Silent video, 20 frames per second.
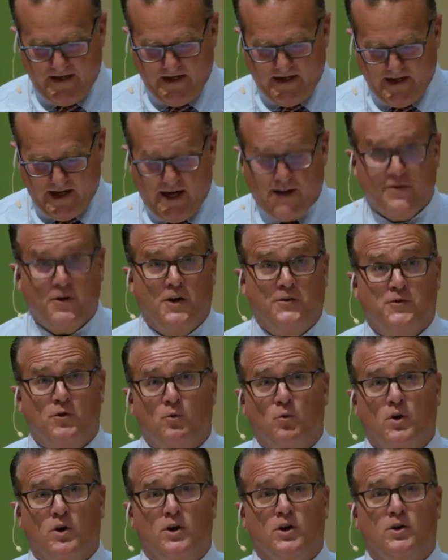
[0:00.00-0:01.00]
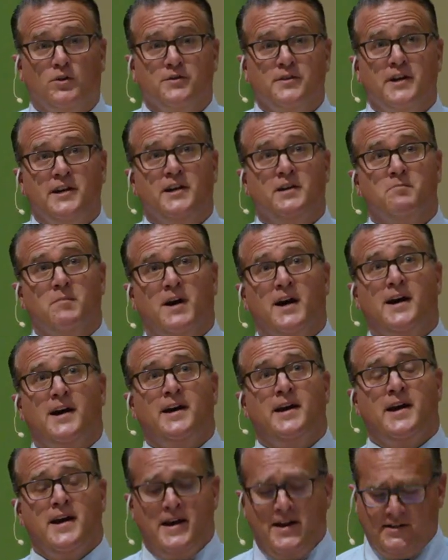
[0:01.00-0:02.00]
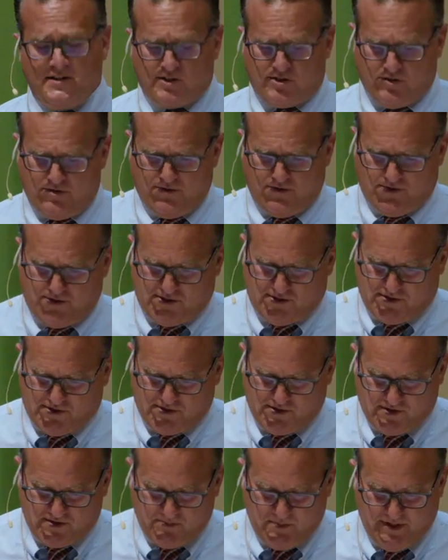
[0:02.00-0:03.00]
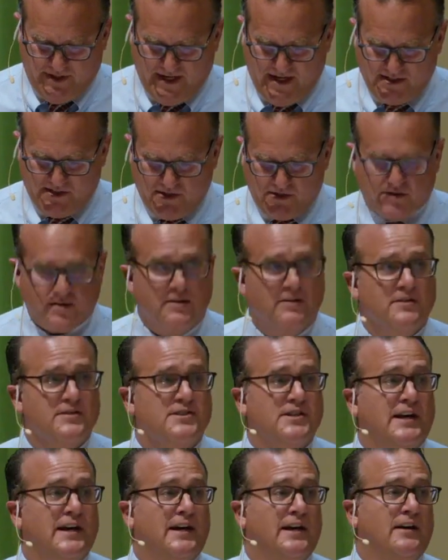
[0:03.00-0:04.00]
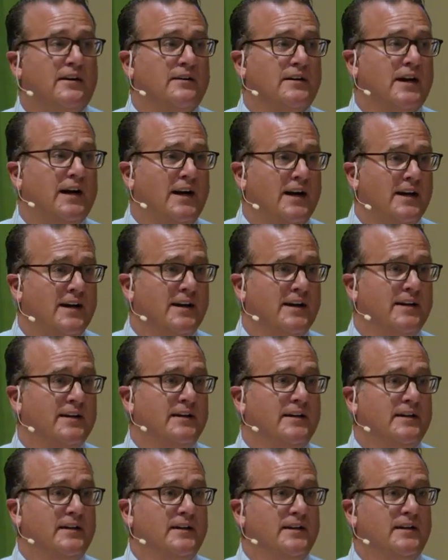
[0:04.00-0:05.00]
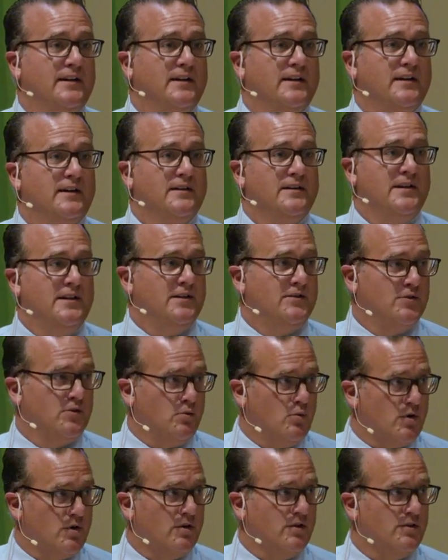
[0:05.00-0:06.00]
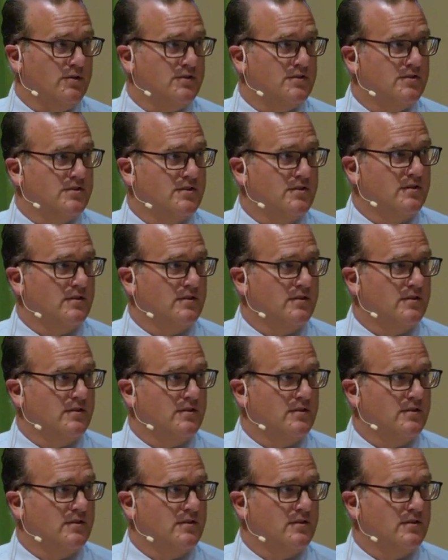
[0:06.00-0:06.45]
I thought the world needed my answers, but as it turns out, I needed the world's